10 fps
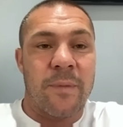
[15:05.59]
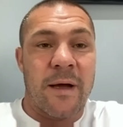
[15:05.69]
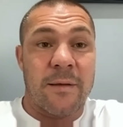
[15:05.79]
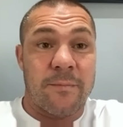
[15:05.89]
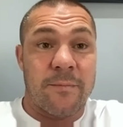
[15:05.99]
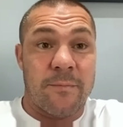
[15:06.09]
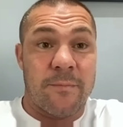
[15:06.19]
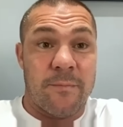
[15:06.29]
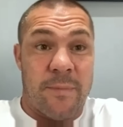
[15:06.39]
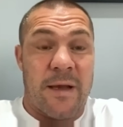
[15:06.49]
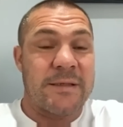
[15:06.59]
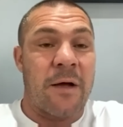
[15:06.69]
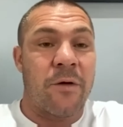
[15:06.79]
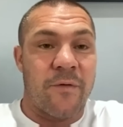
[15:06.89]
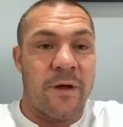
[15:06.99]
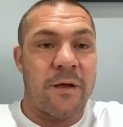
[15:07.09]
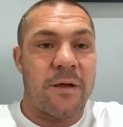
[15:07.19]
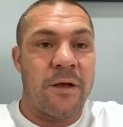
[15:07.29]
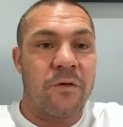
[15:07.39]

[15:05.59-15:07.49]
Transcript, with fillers: by by the sound of it.